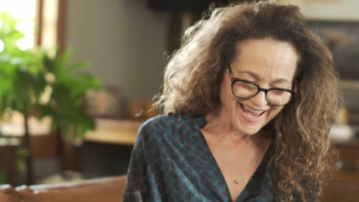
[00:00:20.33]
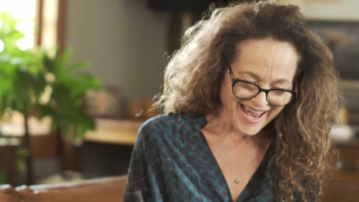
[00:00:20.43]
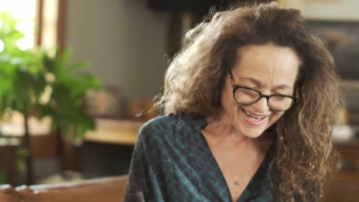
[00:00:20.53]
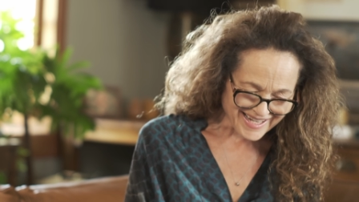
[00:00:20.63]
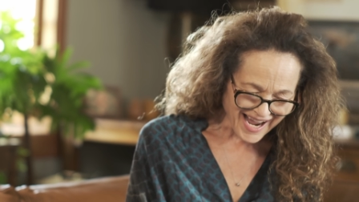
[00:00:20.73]

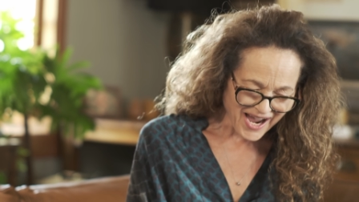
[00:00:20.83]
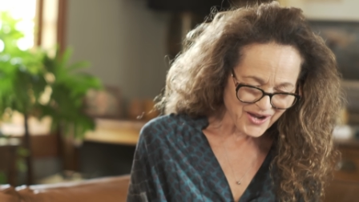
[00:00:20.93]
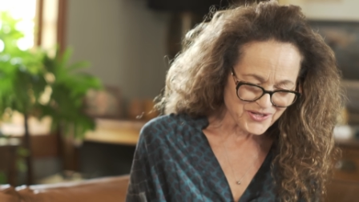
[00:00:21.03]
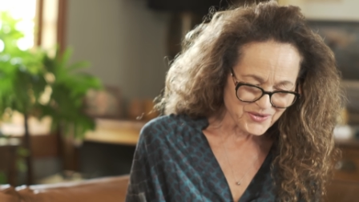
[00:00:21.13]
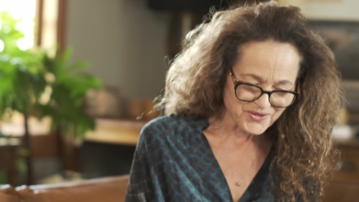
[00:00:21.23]
and how
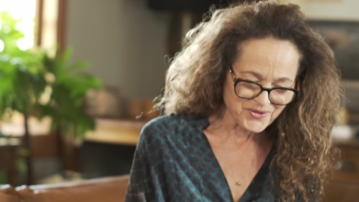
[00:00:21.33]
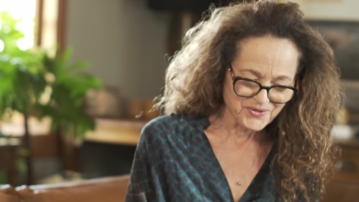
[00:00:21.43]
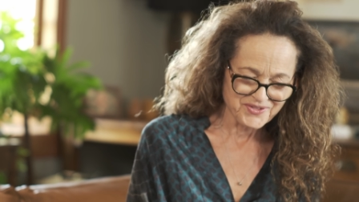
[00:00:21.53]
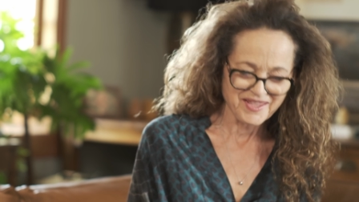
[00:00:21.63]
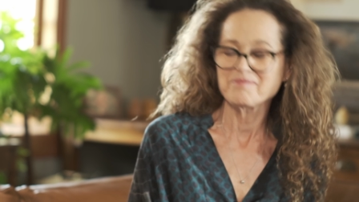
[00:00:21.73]
you
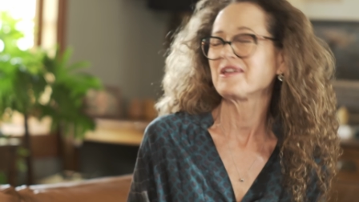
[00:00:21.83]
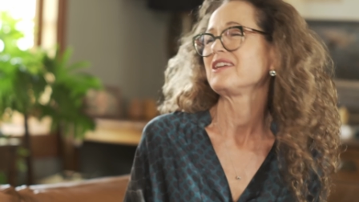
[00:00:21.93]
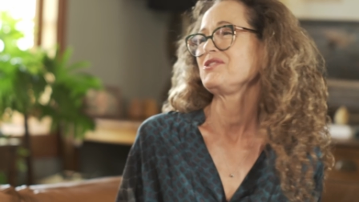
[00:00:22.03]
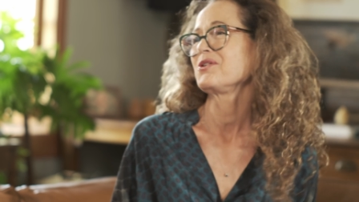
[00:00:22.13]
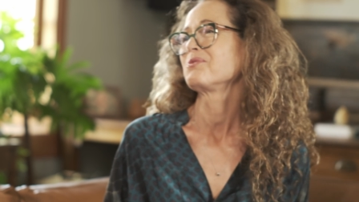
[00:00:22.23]
use them
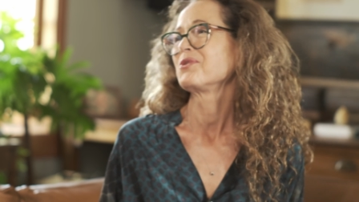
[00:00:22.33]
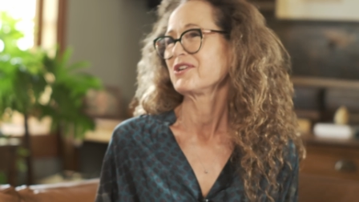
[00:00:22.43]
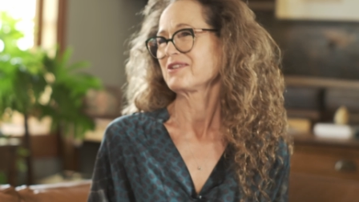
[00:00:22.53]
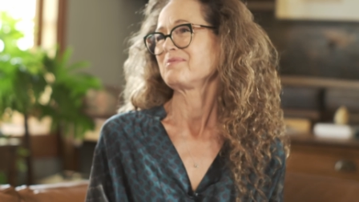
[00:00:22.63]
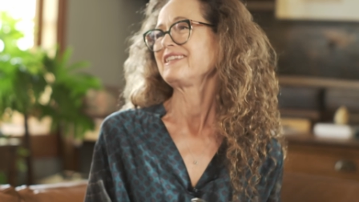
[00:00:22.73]
in your
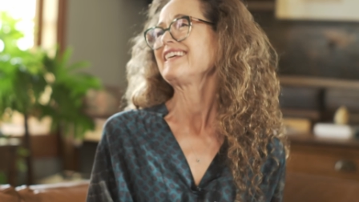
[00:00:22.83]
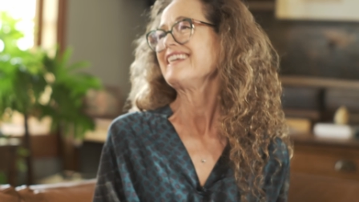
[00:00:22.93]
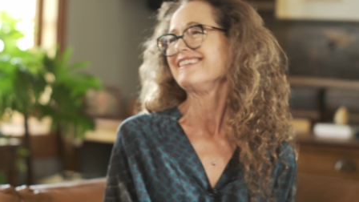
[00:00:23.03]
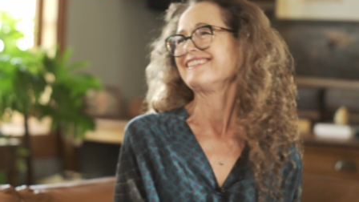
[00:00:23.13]
work, please?